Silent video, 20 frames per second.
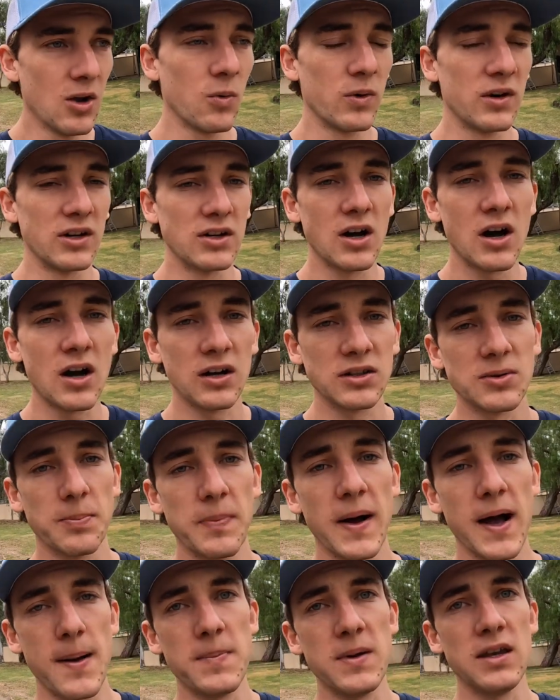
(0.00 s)
When a dog's a
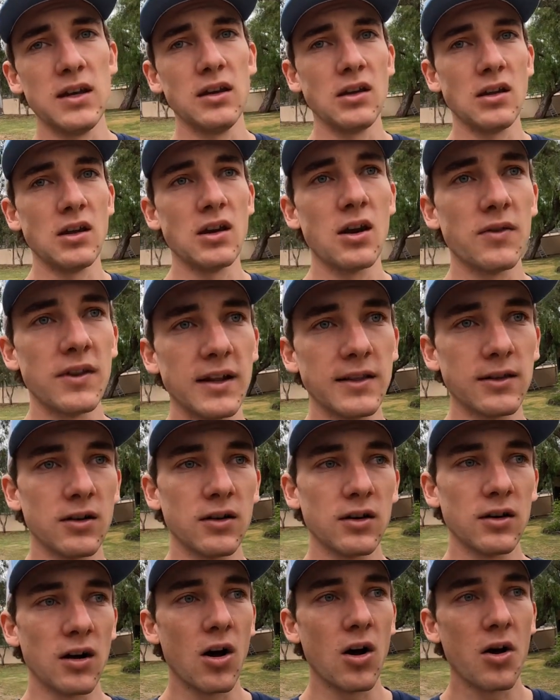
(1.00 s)
puppy, you know, they
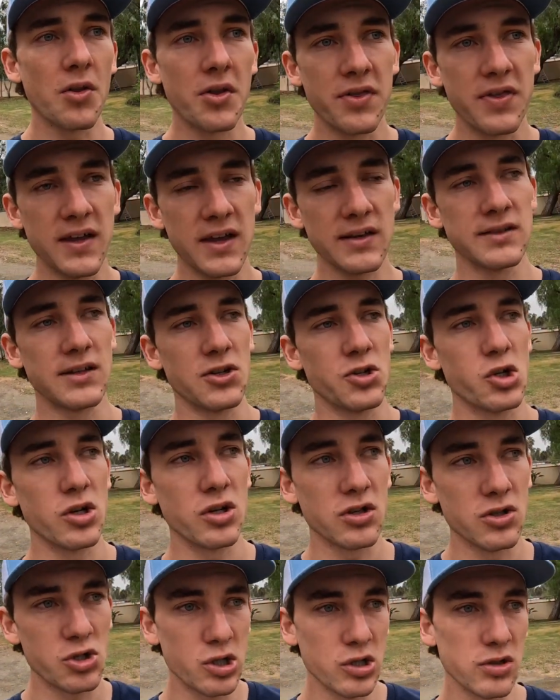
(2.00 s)
learn all the things that
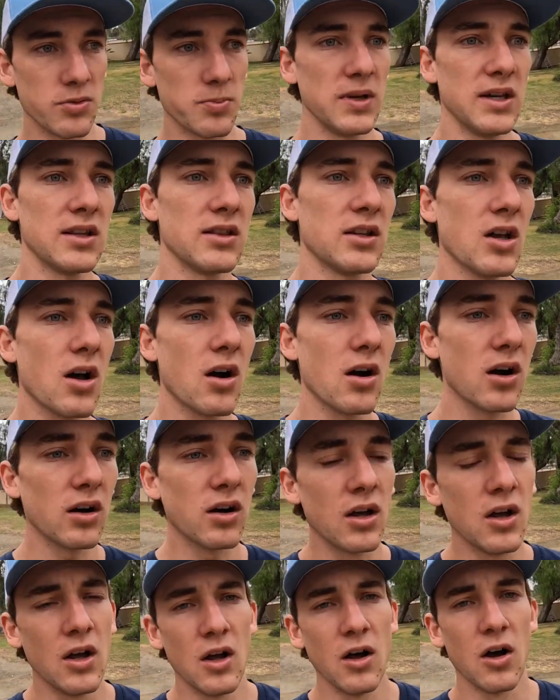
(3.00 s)
should and shouldn't be in the
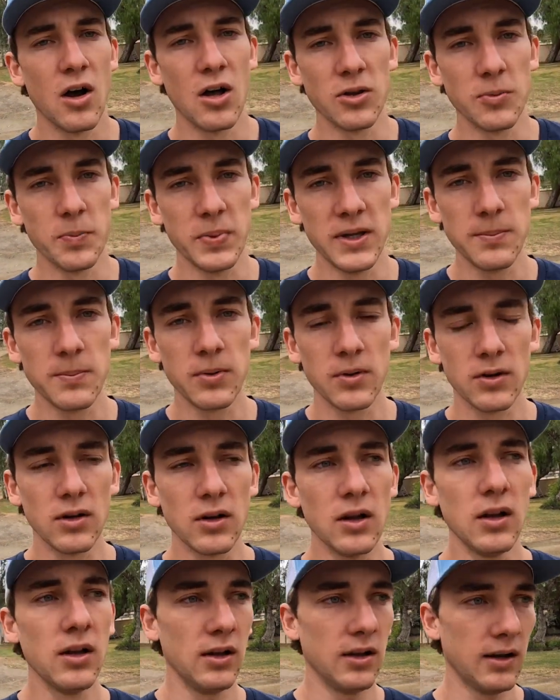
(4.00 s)
yard, all the
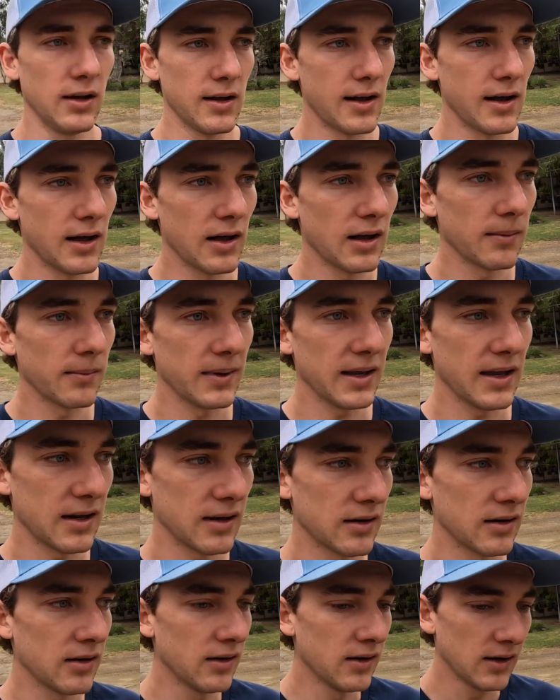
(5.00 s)
people, um,
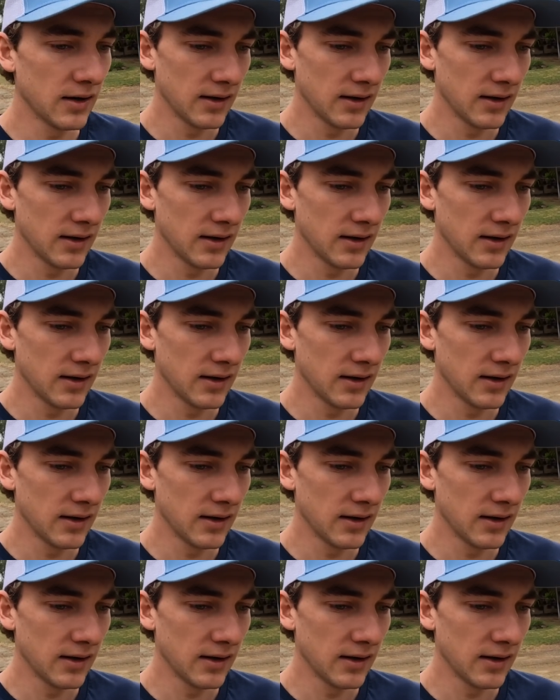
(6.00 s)
and